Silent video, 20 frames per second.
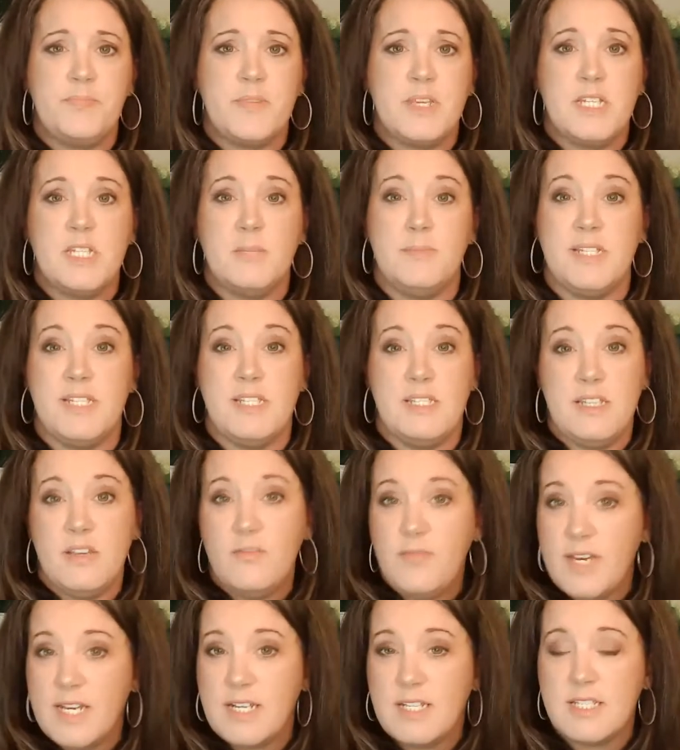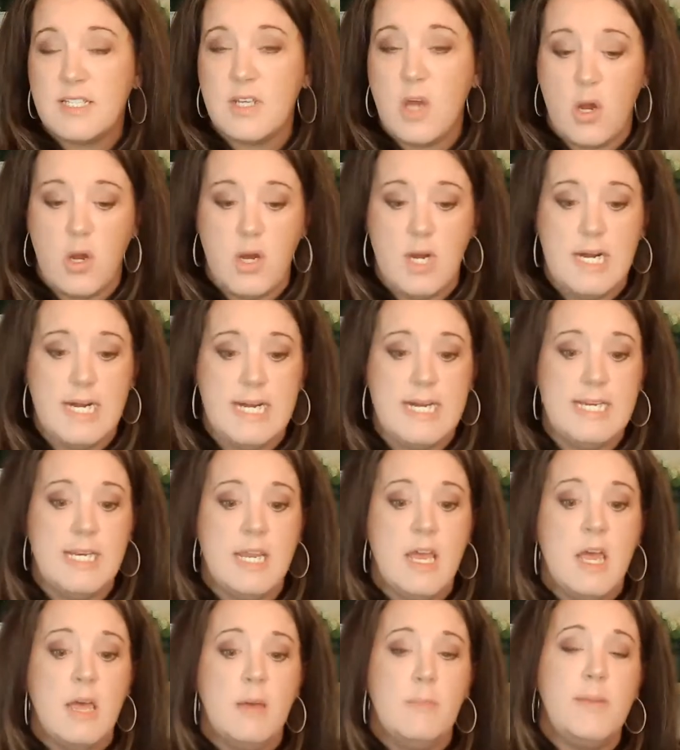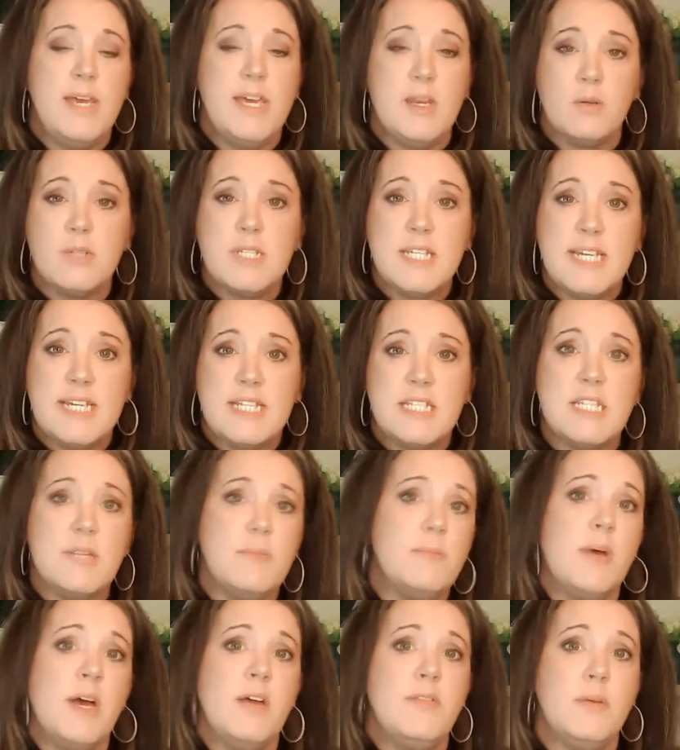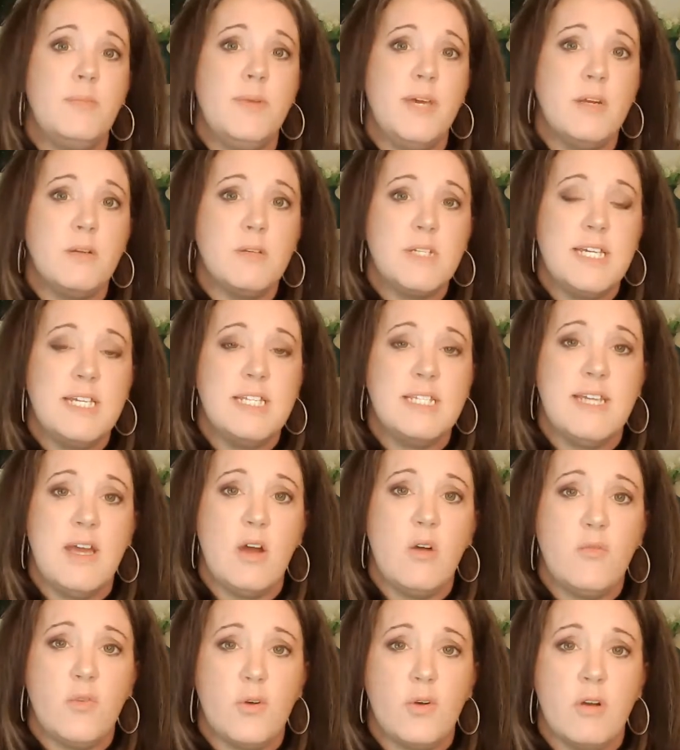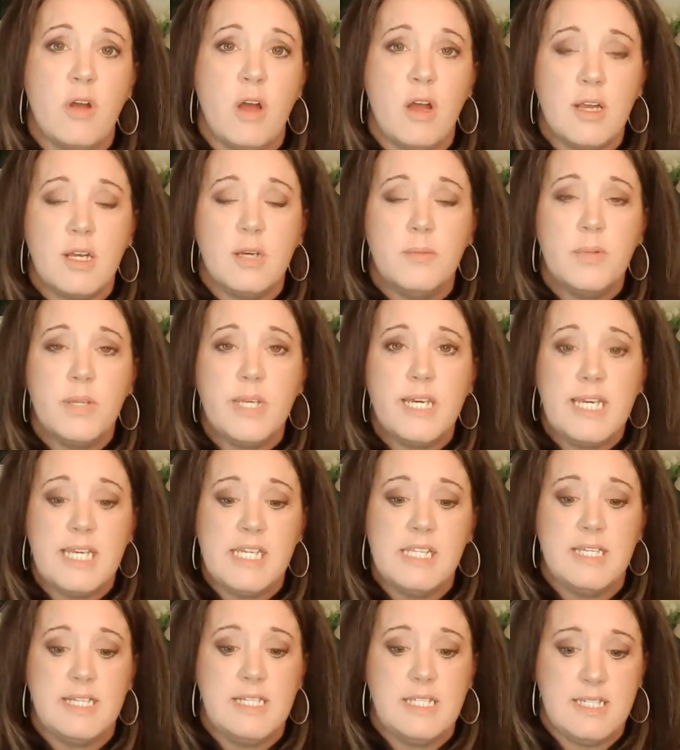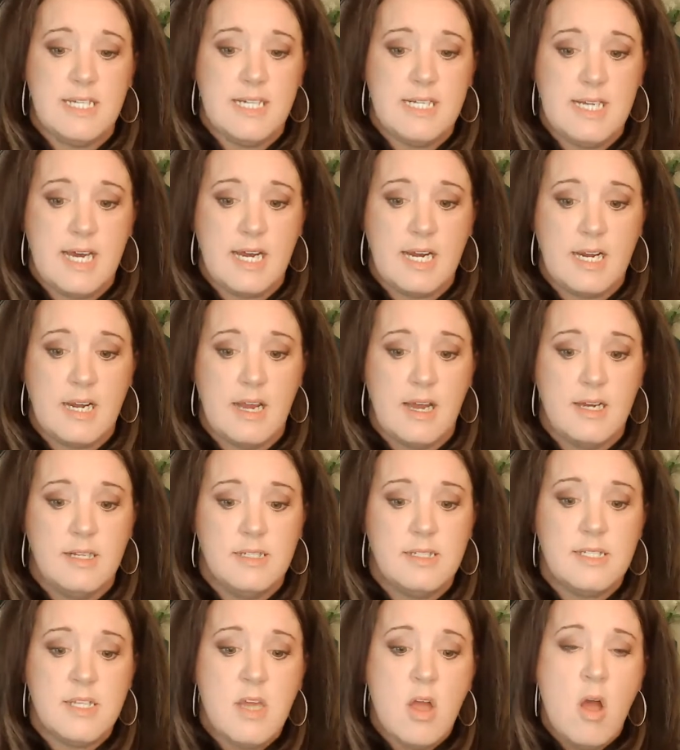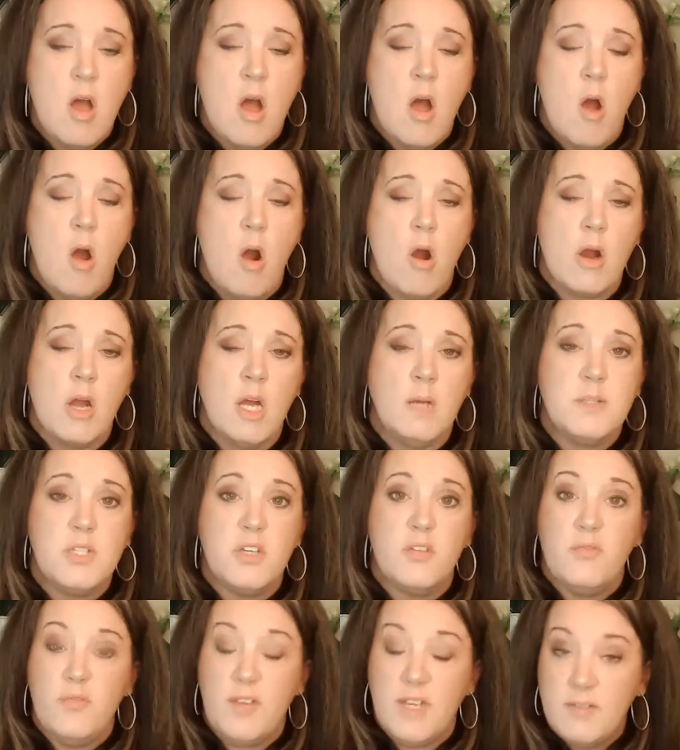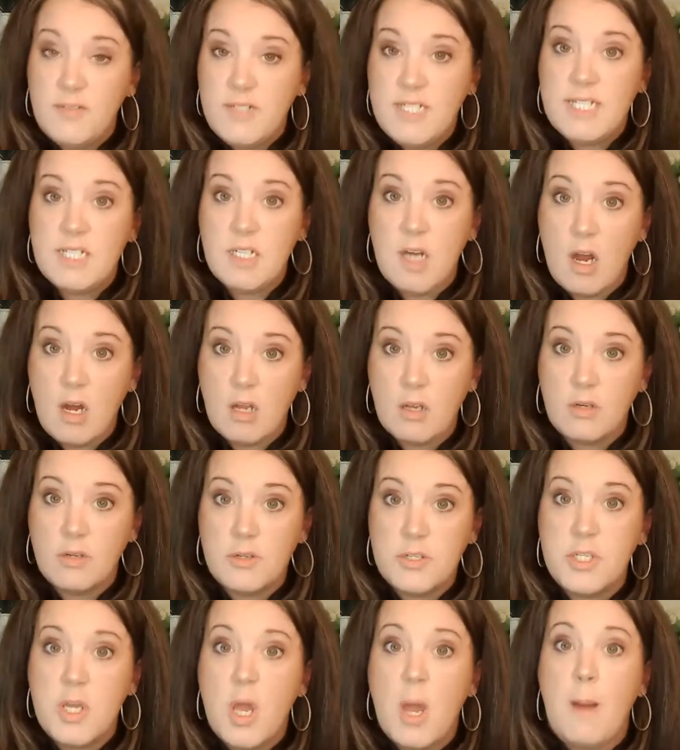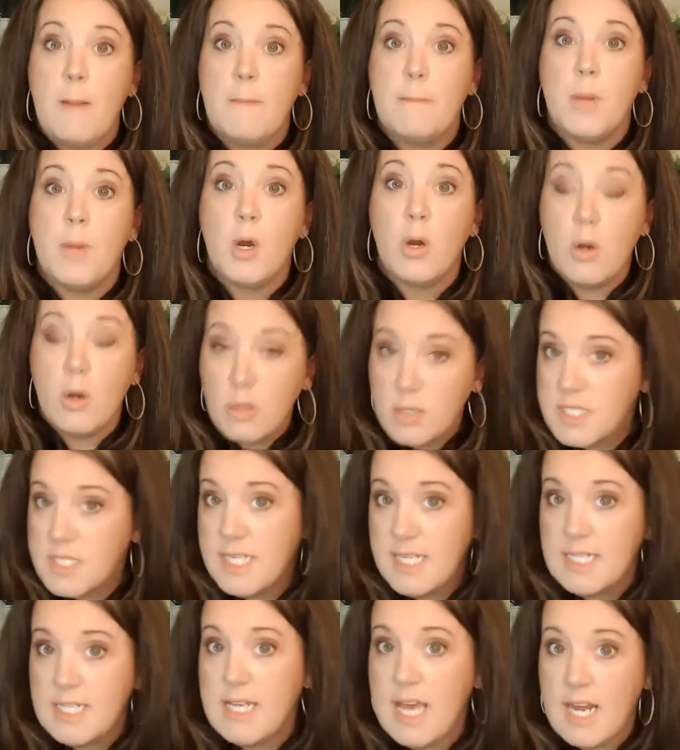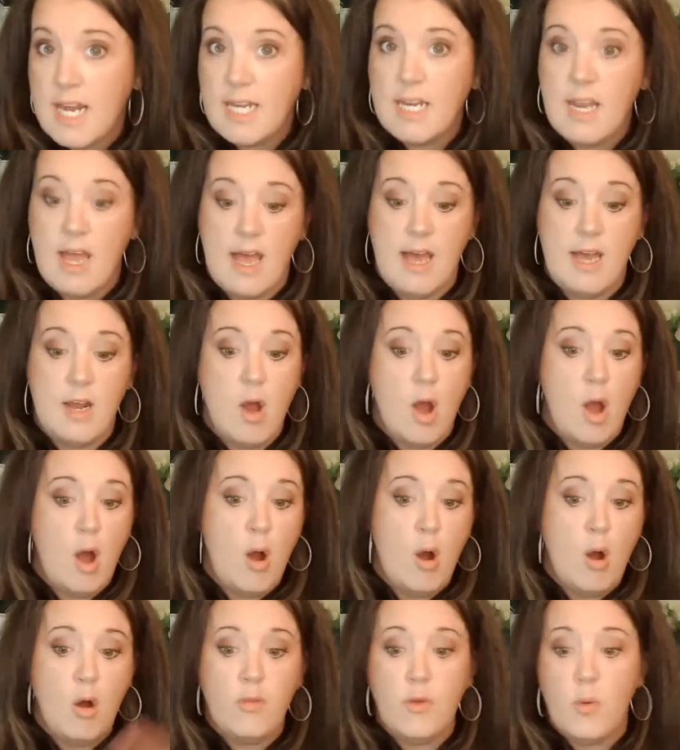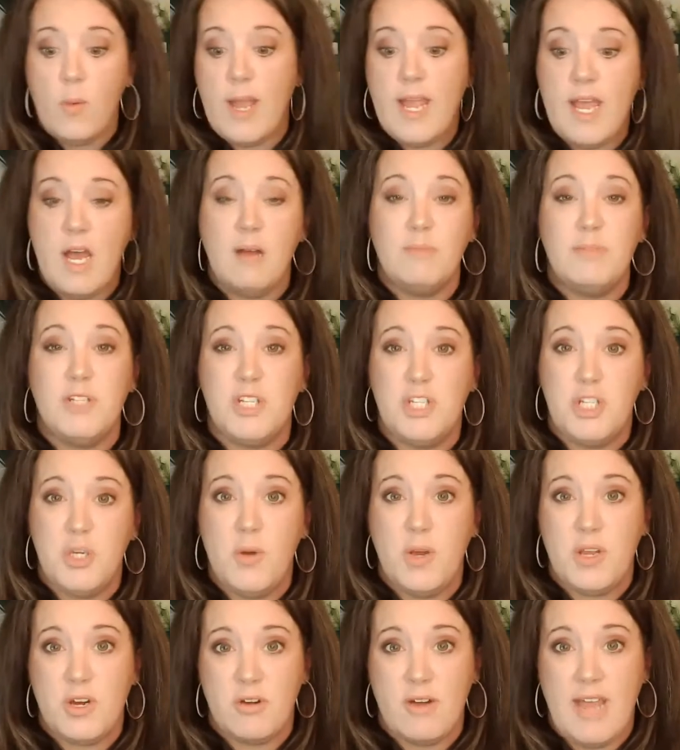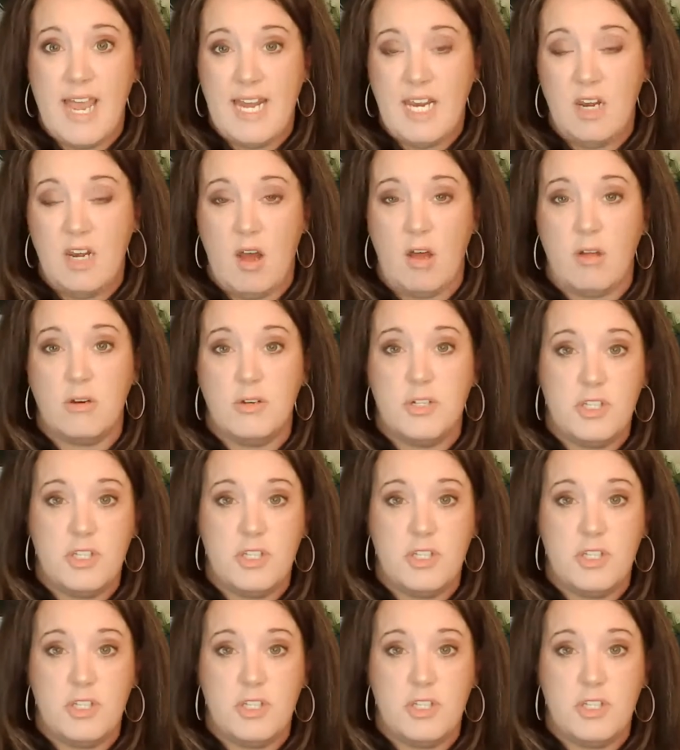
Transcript: specifics on penalties, but the penalties now for not completing these 1099s are up to $50 per 1099 all the way up to $280.